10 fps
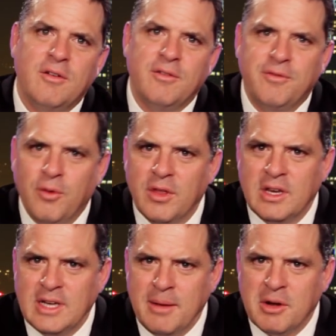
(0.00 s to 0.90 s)
for the
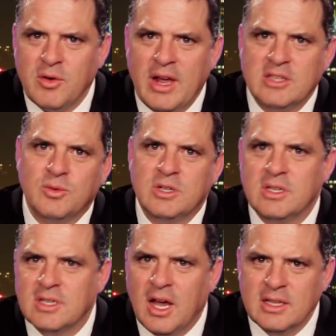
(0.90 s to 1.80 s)
Democrats, which
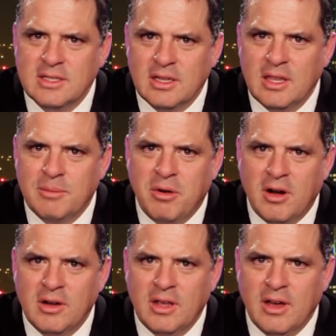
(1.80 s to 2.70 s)
is constantly the
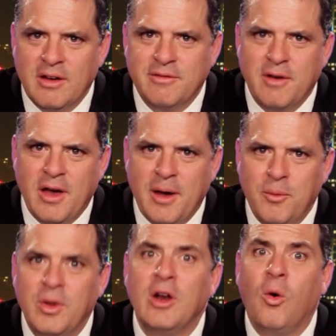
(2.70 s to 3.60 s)
party
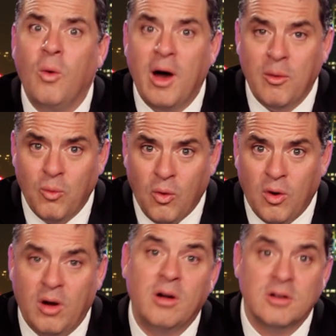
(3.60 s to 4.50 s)
of we don't want
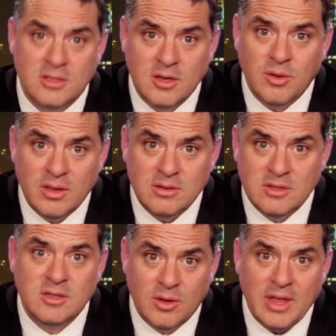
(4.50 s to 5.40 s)
war, so
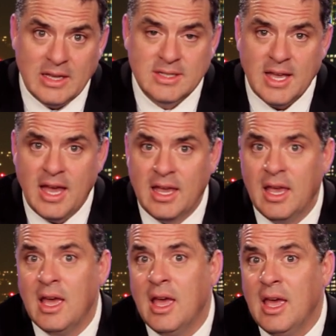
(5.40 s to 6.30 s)
they say,
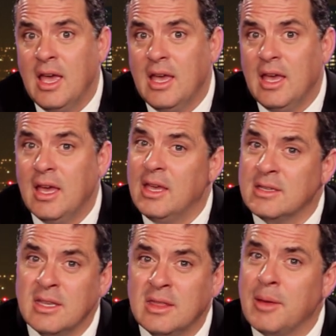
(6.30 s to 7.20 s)

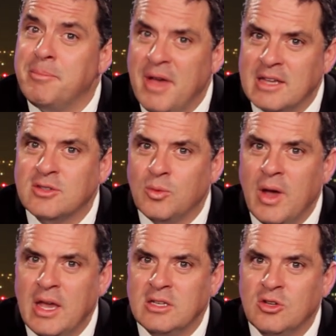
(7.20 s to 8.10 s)
isn't the best
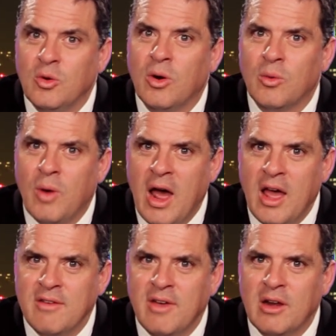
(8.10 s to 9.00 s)
way to
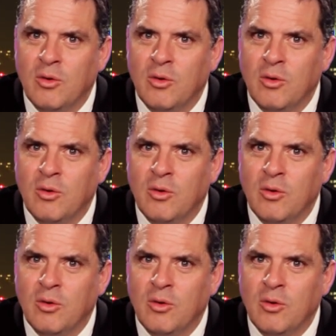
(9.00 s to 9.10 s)
arrive at a